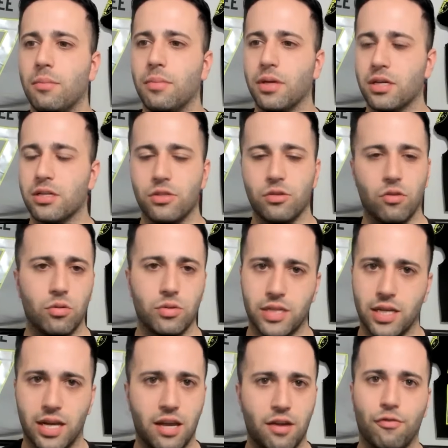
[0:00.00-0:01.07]
because you're always going
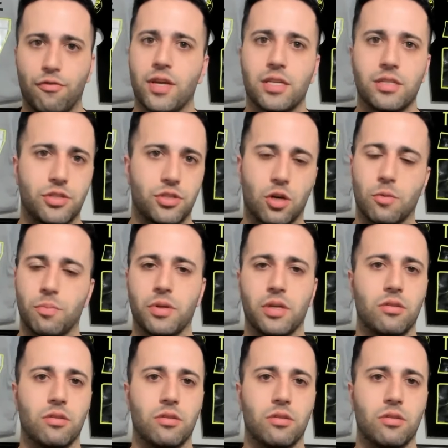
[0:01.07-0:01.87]
to have fans chirping.